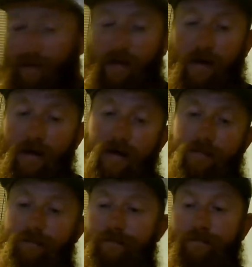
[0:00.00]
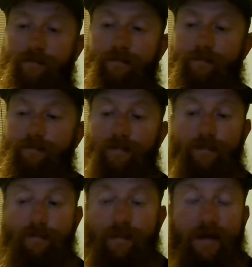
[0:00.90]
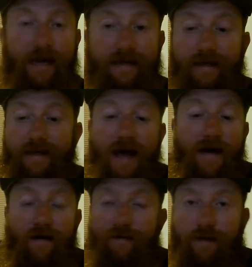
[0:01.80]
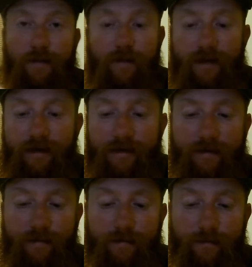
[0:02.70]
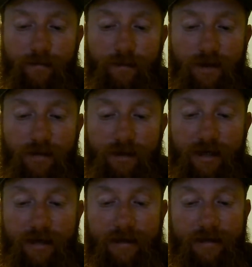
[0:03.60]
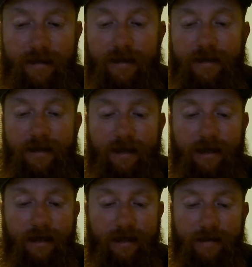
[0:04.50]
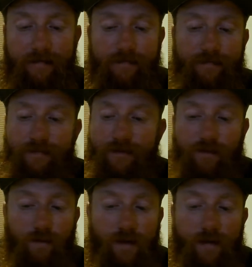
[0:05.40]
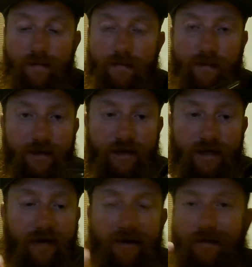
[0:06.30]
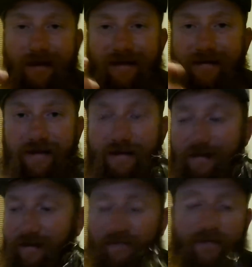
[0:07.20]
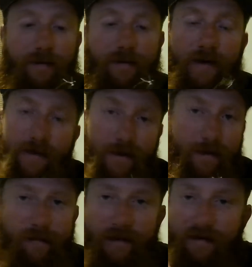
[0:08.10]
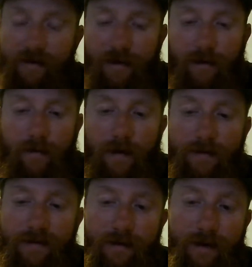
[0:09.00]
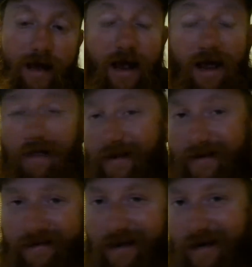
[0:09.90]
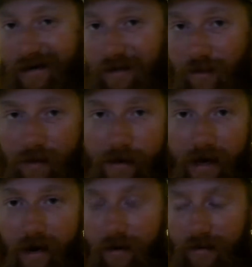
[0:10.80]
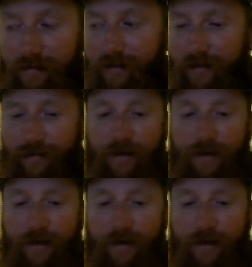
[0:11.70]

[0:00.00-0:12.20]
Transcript: But that's it. Flip them into brush piles, swim the jig out. That's why I love these. You know, flip it in there, maybe give it a couple pops or something, and then kind of swim it out too.